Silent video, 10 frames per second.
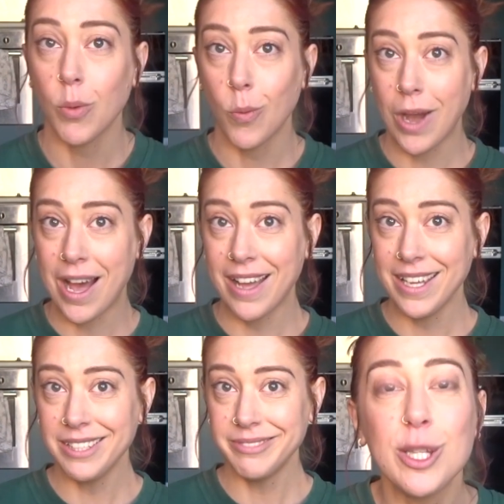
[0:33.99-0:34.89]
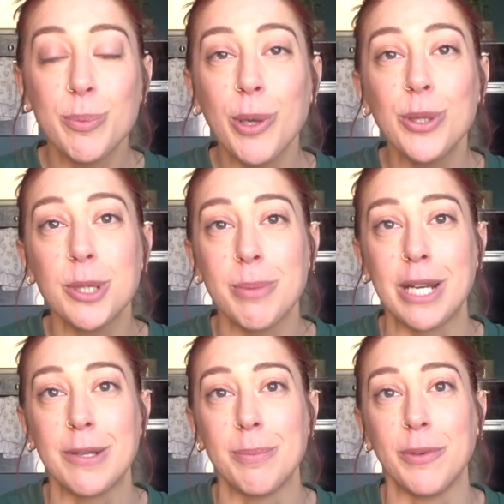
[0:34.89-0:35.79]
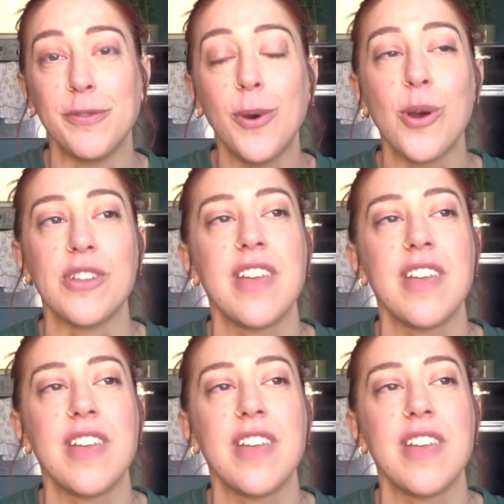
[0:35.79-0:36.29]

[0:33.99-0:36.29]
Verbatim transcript: Why? He's spoken about it before,